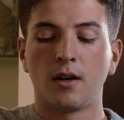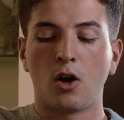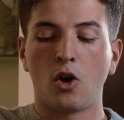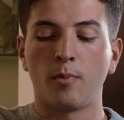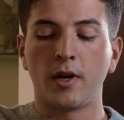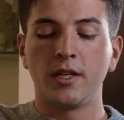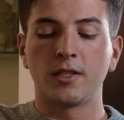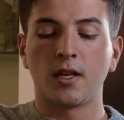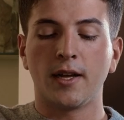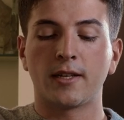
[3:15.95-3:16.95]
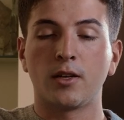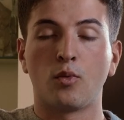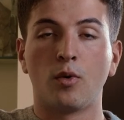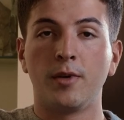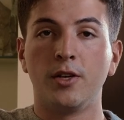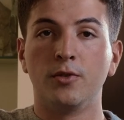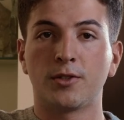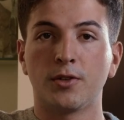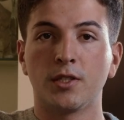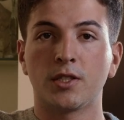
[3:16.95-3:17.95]
All monies collected will be
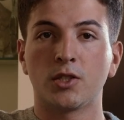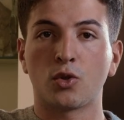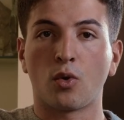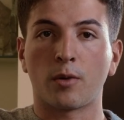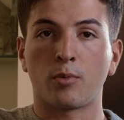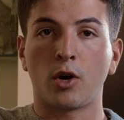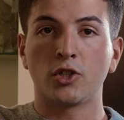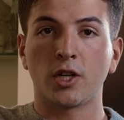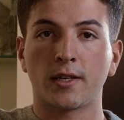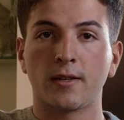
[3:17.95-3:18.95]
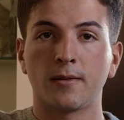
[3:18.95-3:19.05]
used for this historic project.